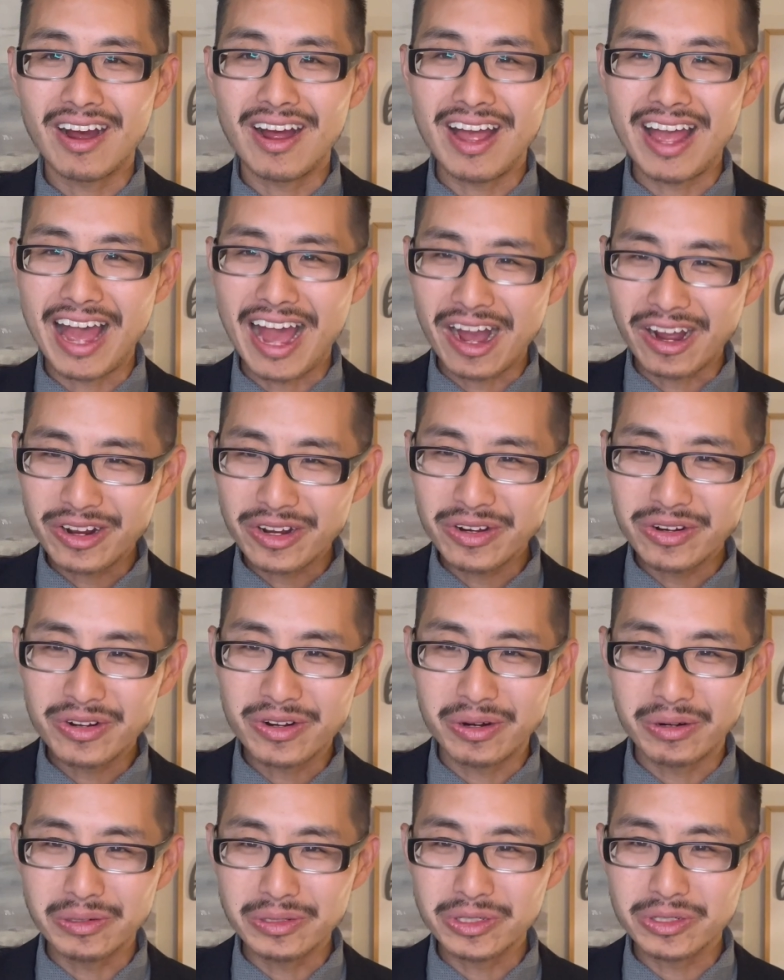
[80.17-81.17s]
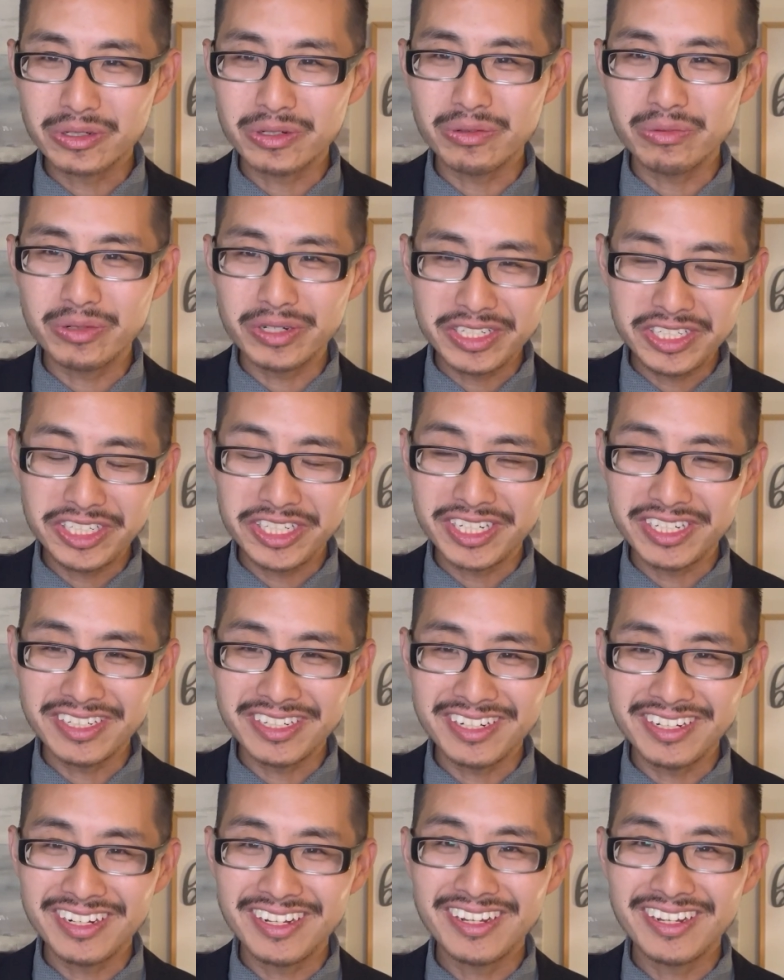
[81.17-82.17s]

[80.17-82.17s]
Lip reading: agricultural region?